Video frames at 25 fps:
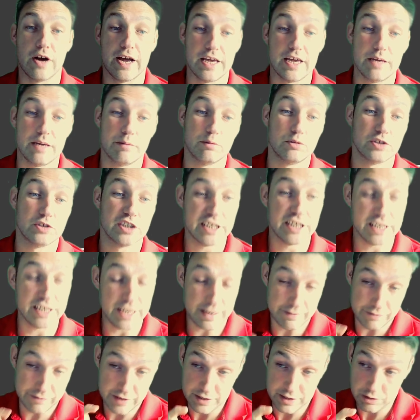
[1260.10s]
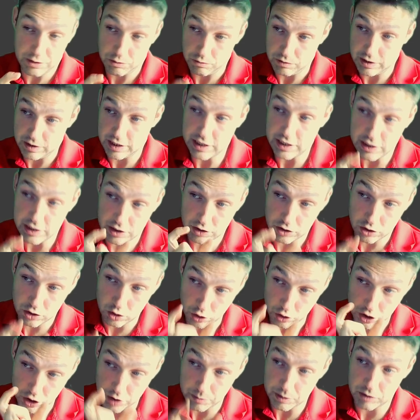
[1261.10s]
able to give that unique
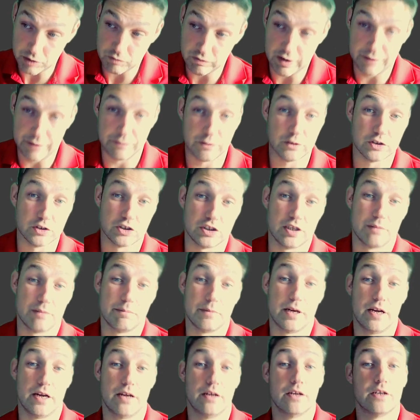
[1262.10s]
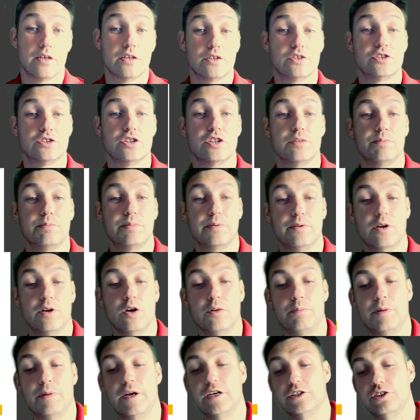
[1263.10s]
document reference number to the
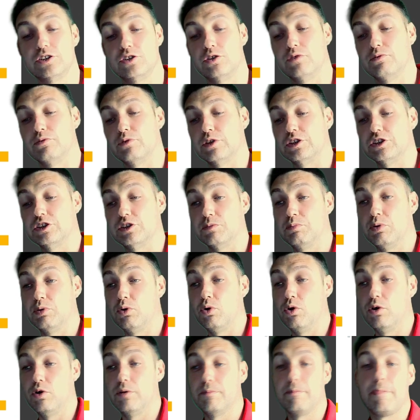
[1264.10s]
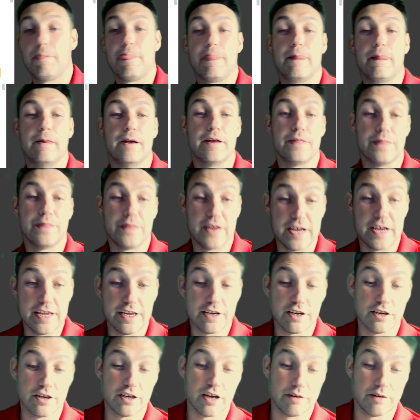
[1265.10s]
person offering support, and they
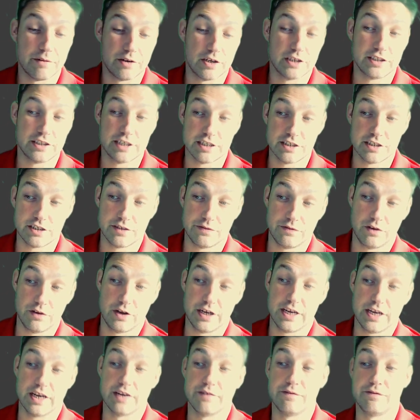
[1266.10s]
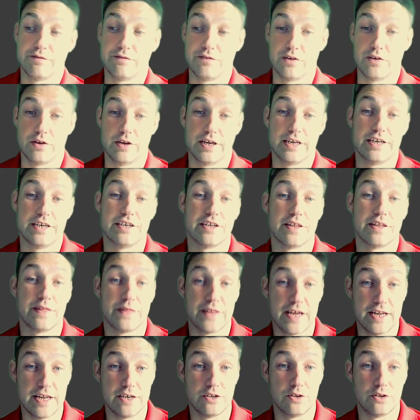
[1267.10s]
can go and identify and find
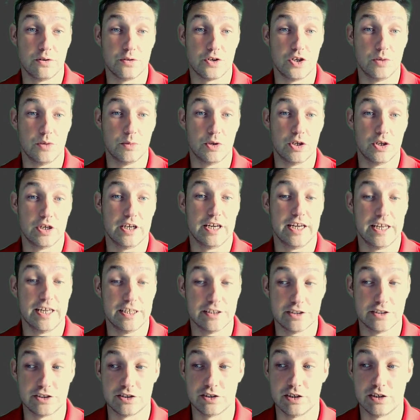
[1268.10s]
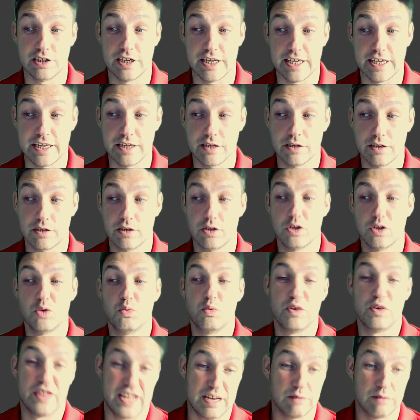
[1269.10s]
that document instantly
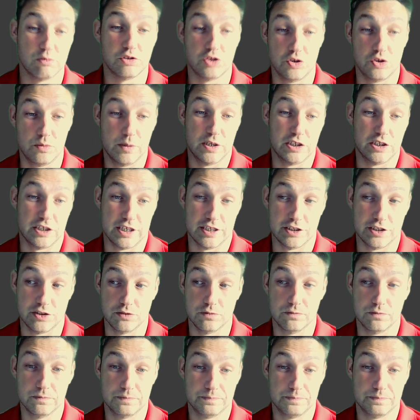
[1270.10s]
without too much hassle.